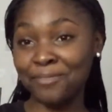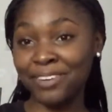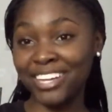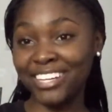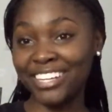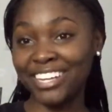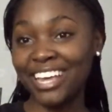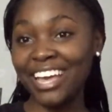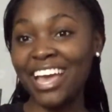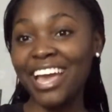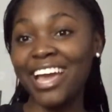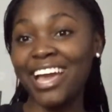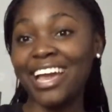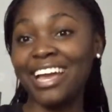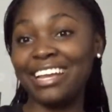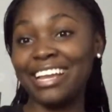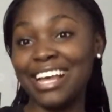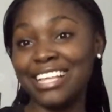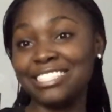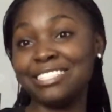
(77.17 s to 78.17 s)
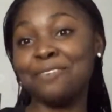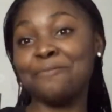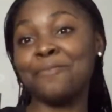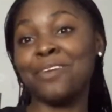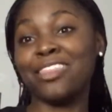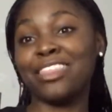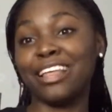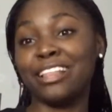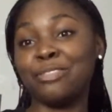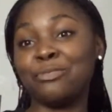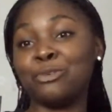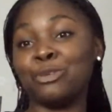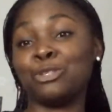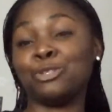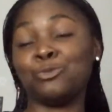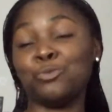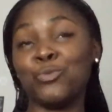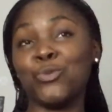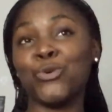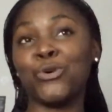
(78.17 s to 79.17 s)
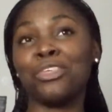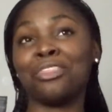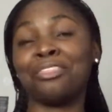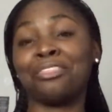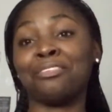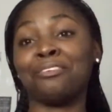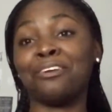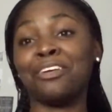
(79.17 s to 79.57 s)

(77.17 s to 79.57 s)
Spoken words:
but it doesn't mean that it was smooth.